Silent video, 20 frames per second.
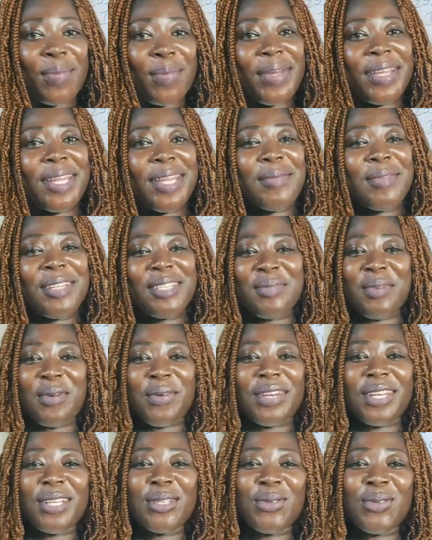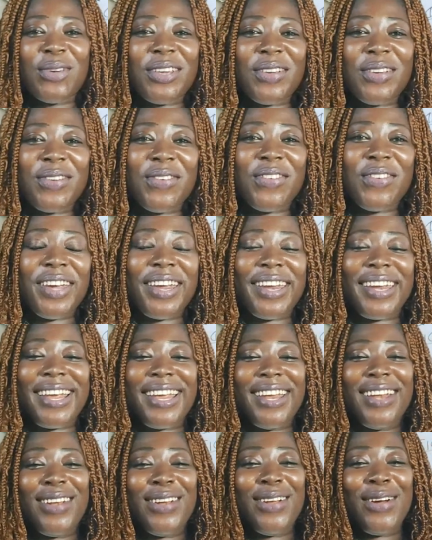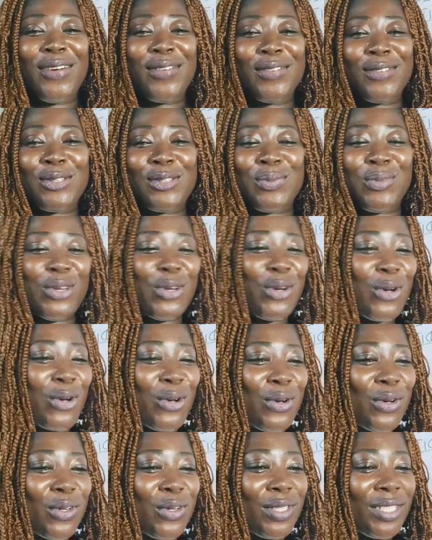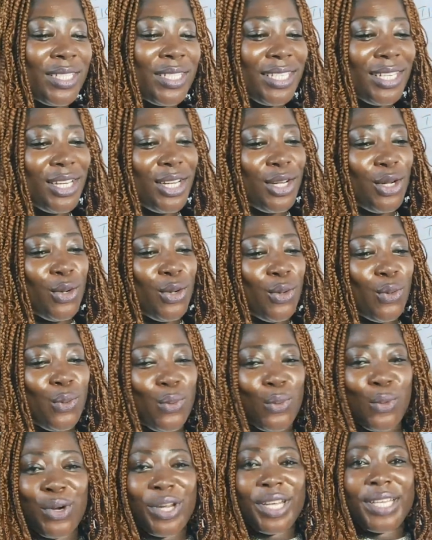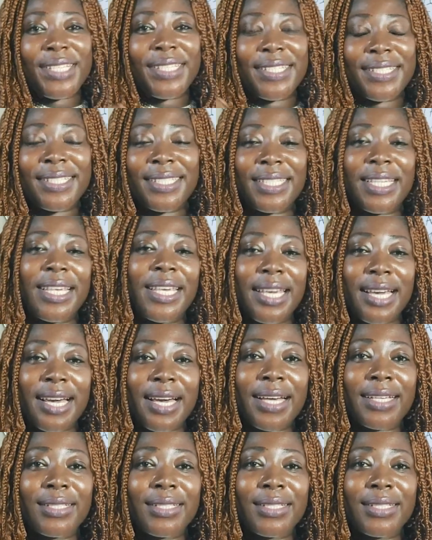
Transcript: My name is Meredith Kweku, and I love to be called Queen Seeker.